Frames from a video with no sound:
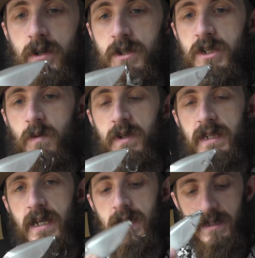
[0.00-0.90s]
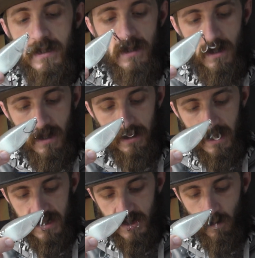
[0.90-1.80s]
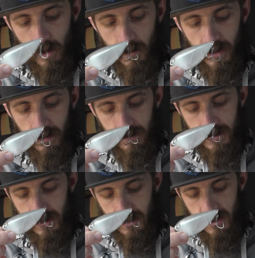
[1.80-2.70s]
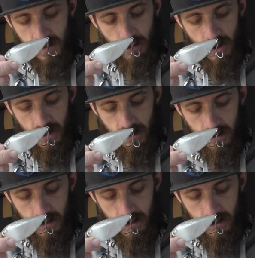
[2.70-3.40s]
So with these, unlike square bills in the spring,